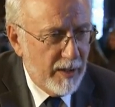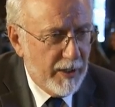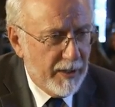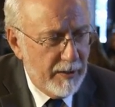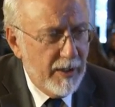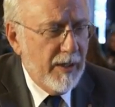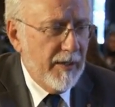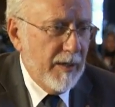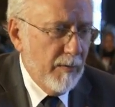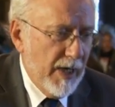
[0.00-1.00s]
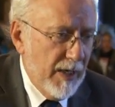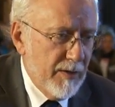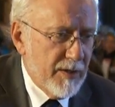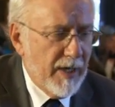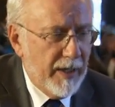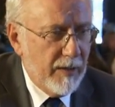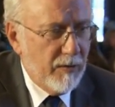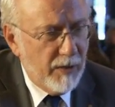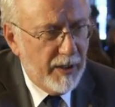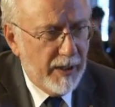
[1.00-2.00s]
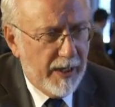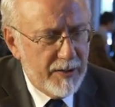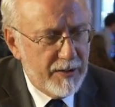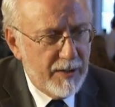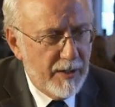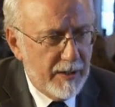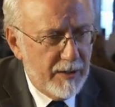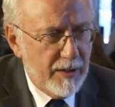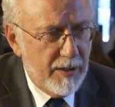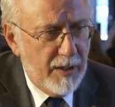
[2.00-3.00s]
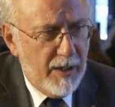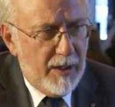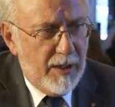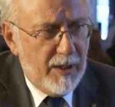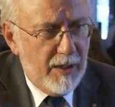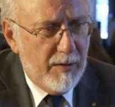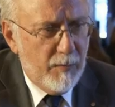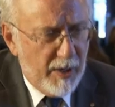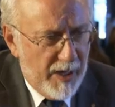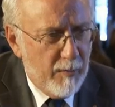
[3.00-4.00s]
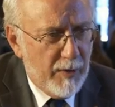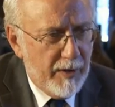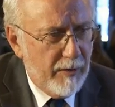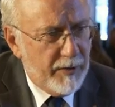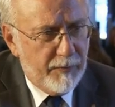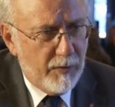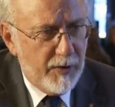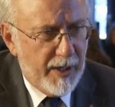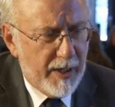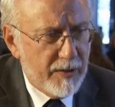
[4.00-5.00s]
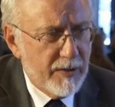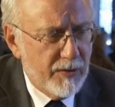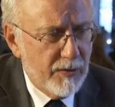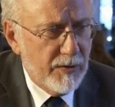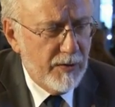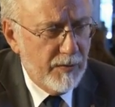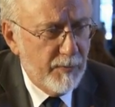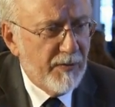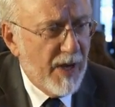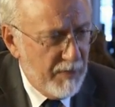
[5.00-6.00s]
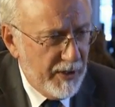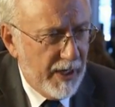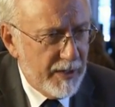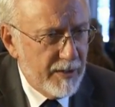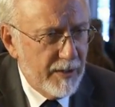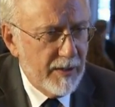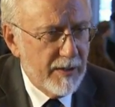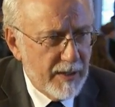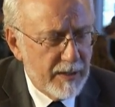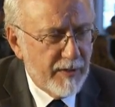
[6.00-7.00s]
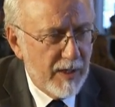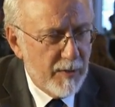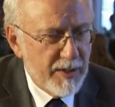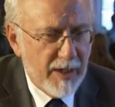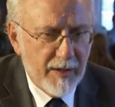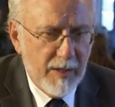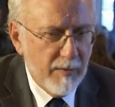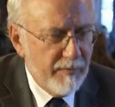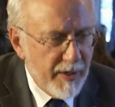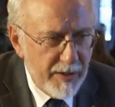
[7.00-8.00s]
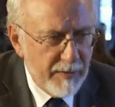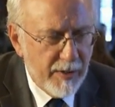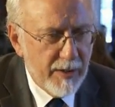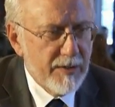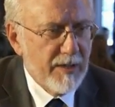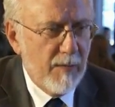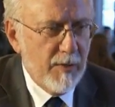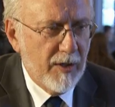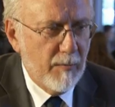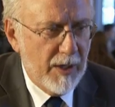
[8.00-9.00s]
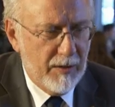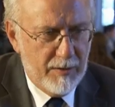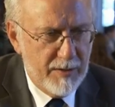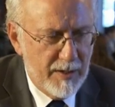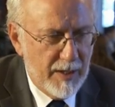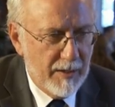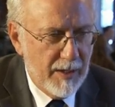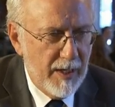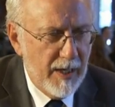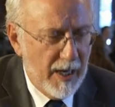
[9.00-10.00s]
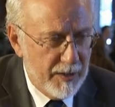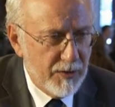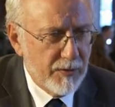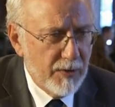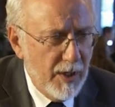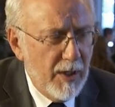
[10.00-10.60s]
I mean, that were others like Corning Glass that were able after 4 years to fabricate such fibers, and they were very advanced chemical methods that they had to